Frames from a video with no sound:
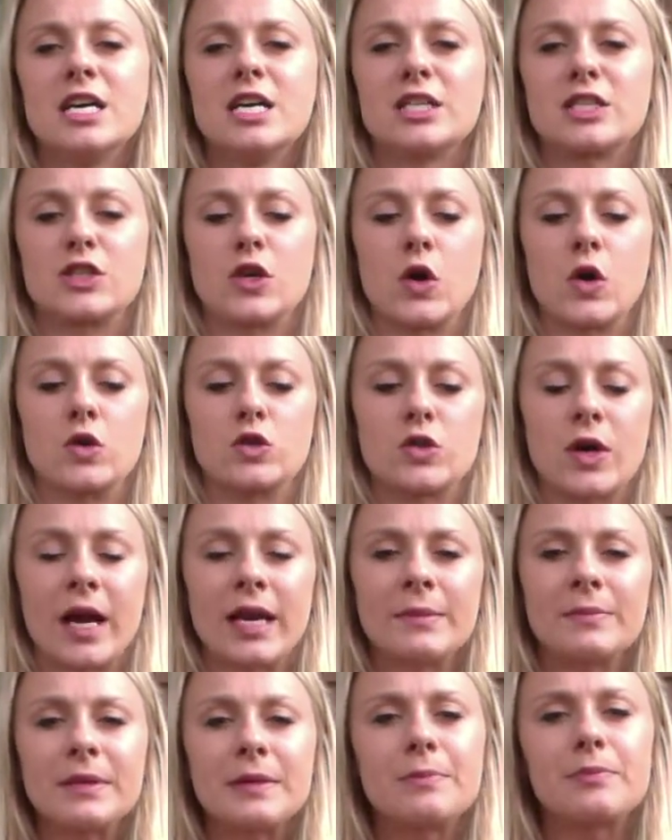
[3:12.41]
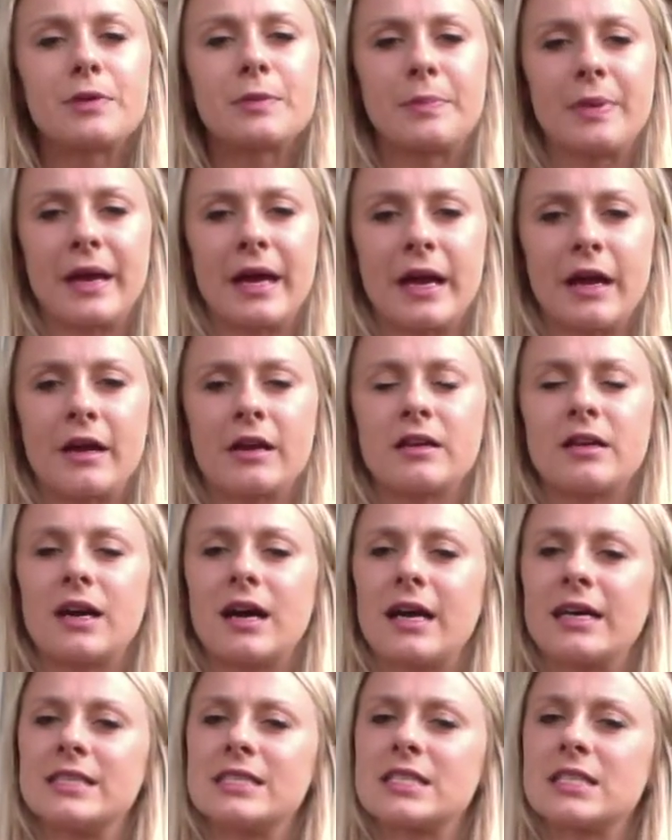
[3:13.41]
So try and be prepared.
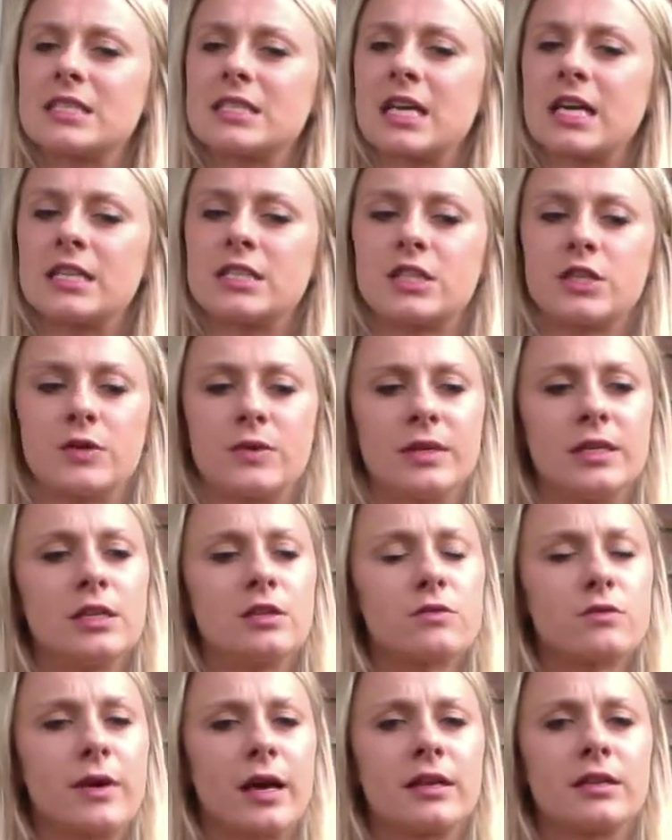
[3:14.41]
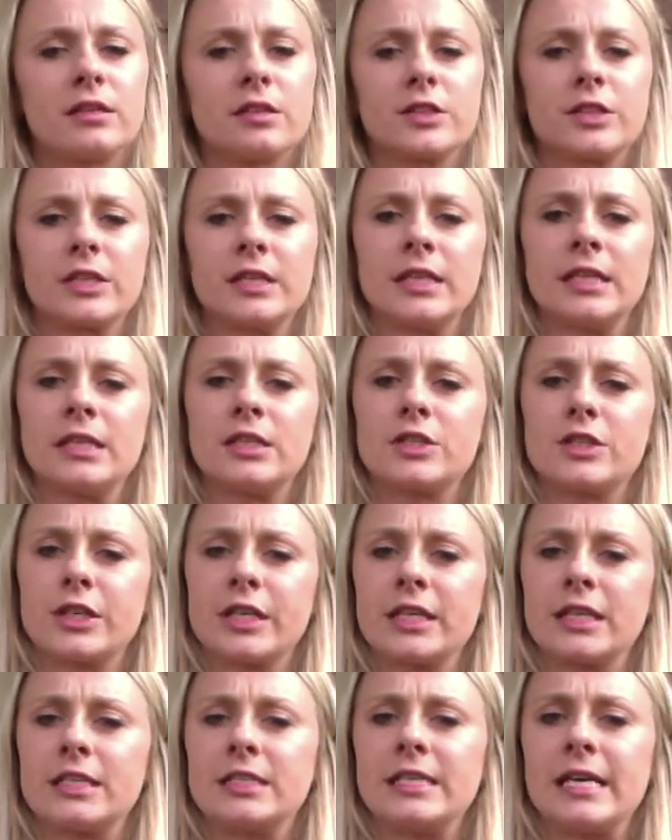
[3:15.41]
I suggest you eat regularly
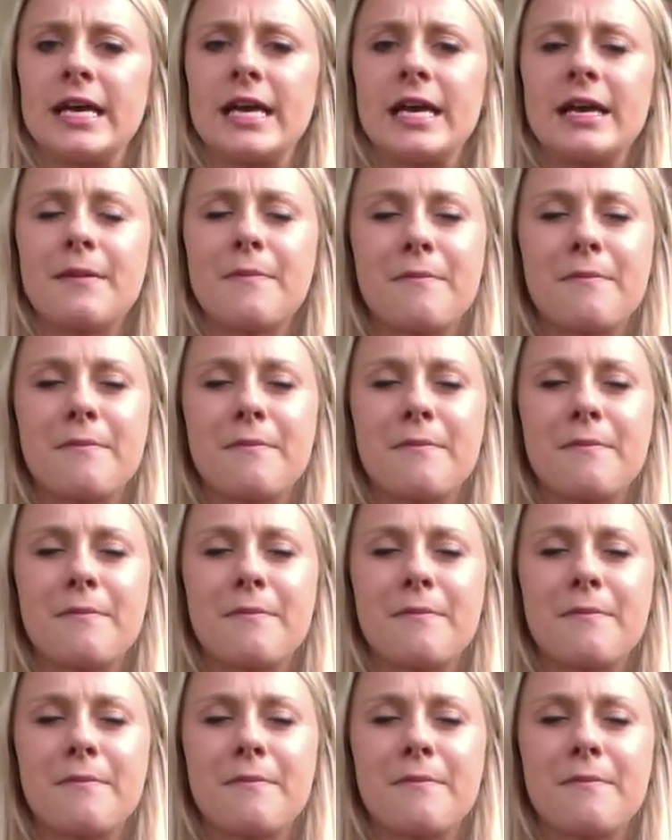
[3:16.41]
during the day.